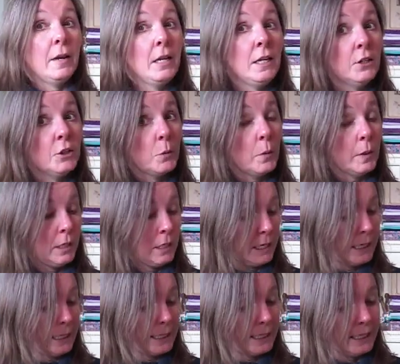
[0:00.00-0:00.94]
Maynia
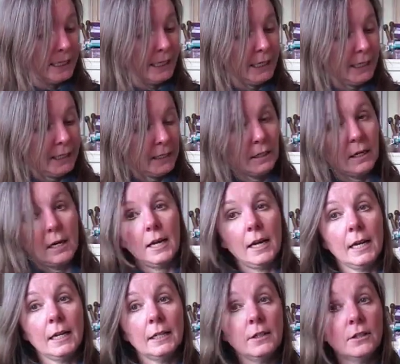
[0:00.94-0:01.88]
2019,
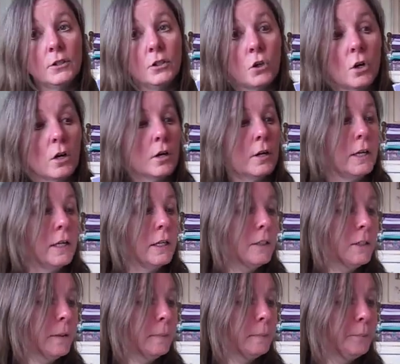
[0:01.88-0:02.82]
I had
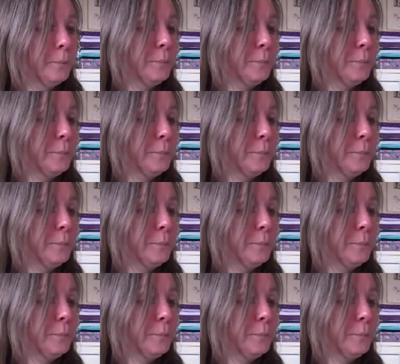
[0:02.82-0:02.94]
started